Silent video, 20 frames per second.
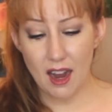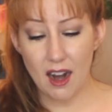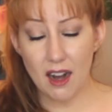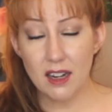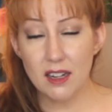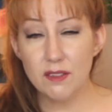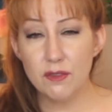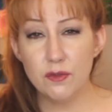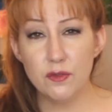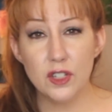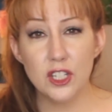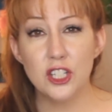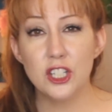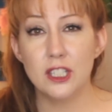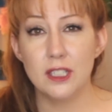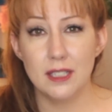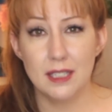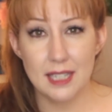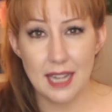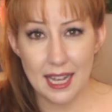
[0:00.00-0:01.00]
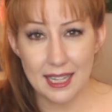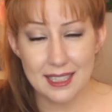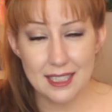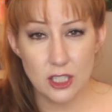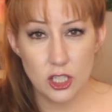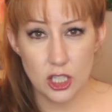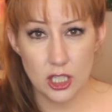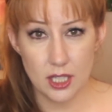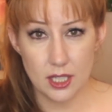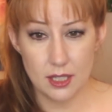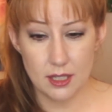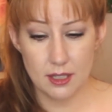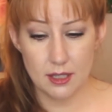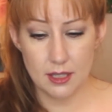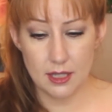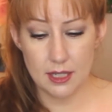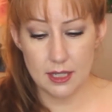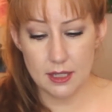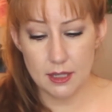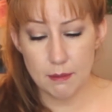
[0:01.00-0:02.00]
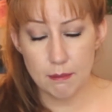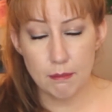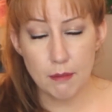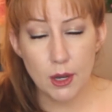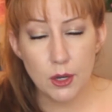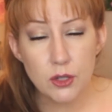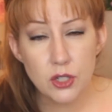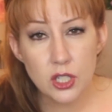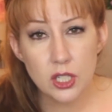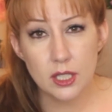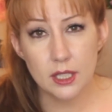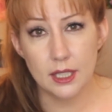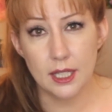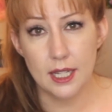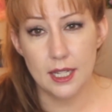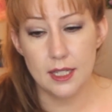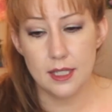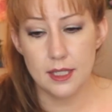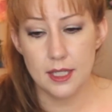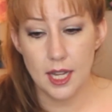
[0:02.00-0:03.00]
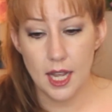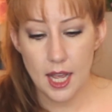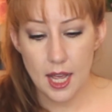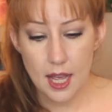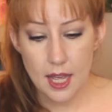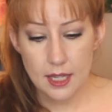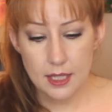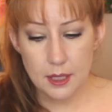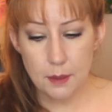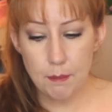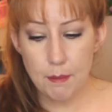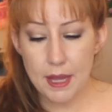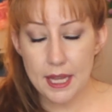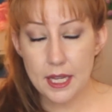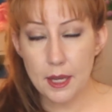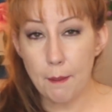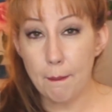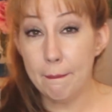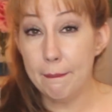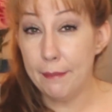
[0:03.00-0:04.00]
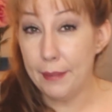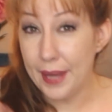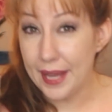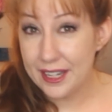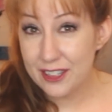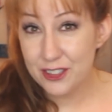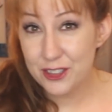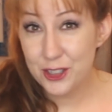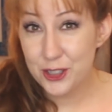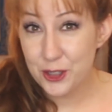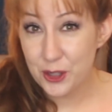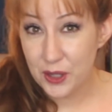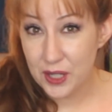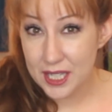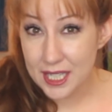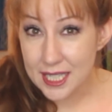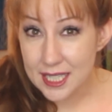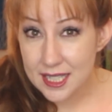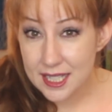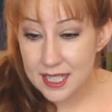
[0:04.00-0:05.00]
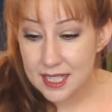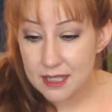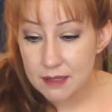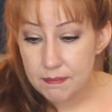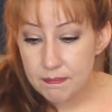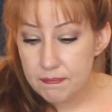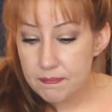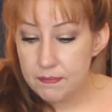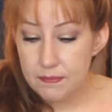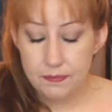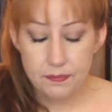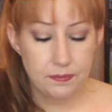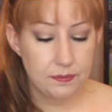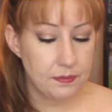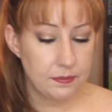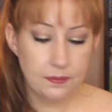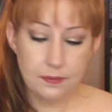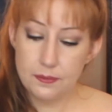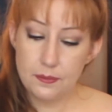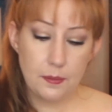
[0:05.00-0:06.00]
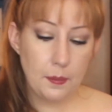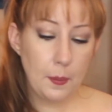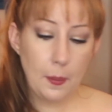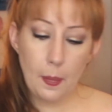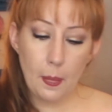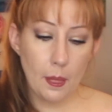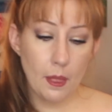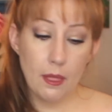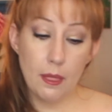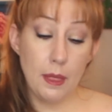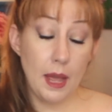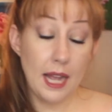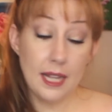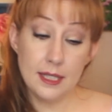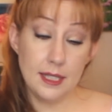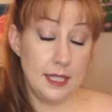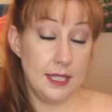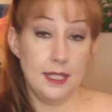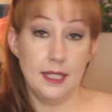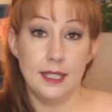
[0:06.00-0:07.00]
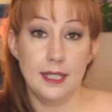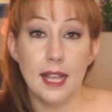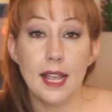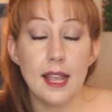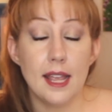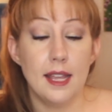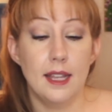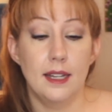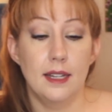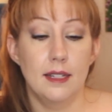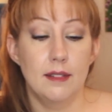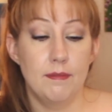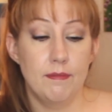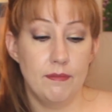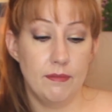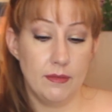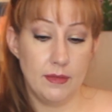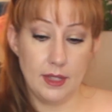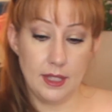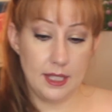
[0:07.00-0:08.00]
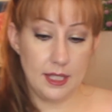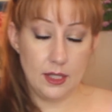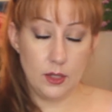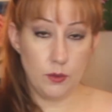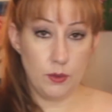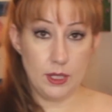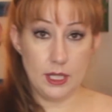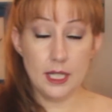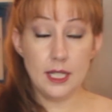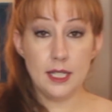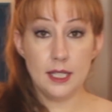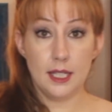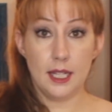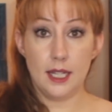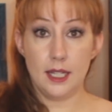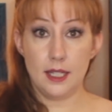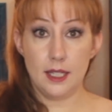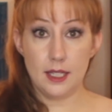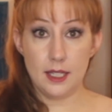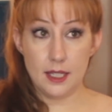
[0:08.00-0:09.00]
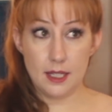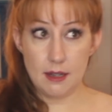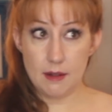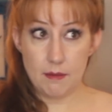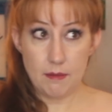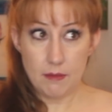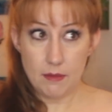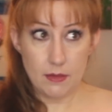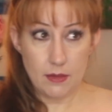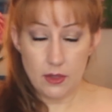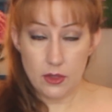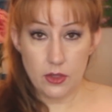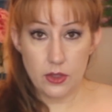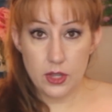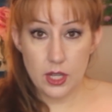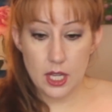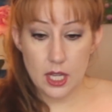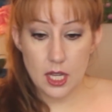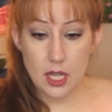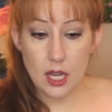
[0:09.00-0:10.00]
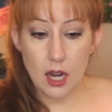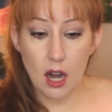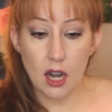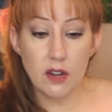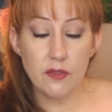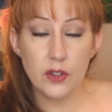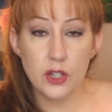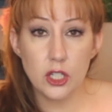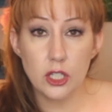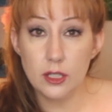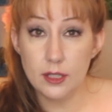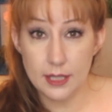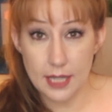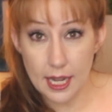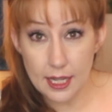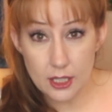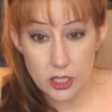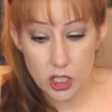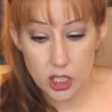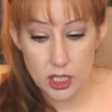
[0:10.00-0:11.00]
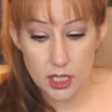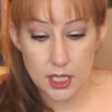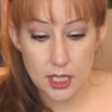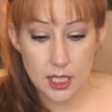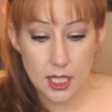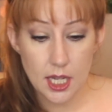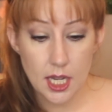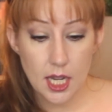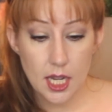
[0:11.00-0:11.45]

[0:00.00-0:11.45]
artificial intelligence that is emotionless, to make a better choice, that's insane. This ridiculous. The artificial intelligence